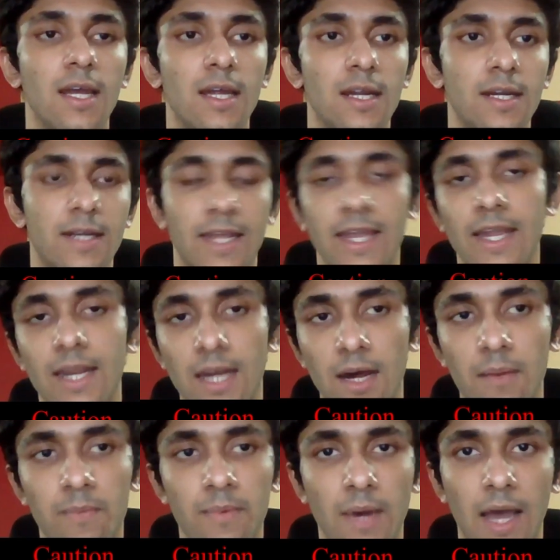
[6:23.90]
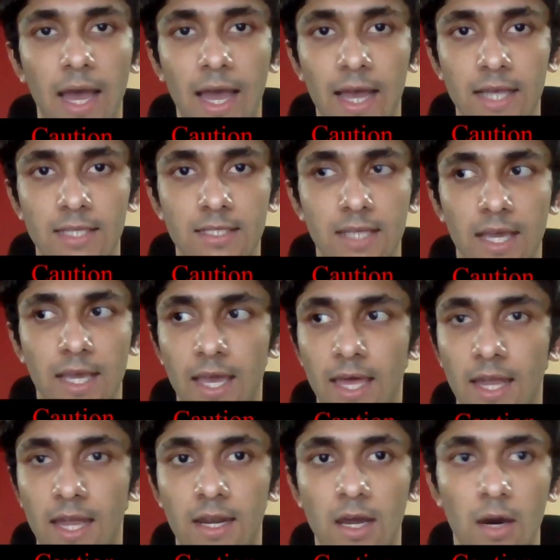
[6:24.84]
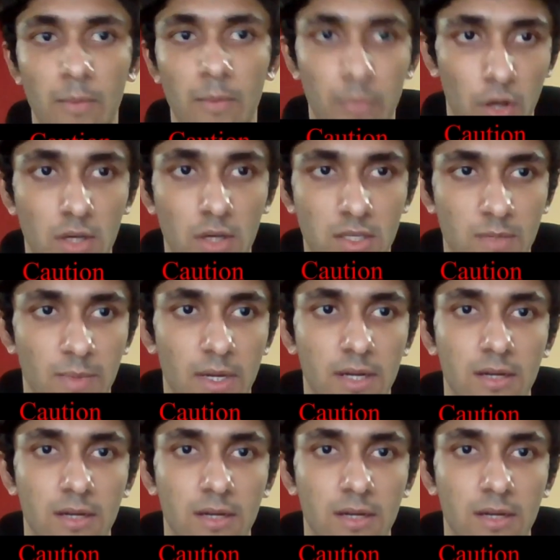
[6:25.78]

take it up as an approximate.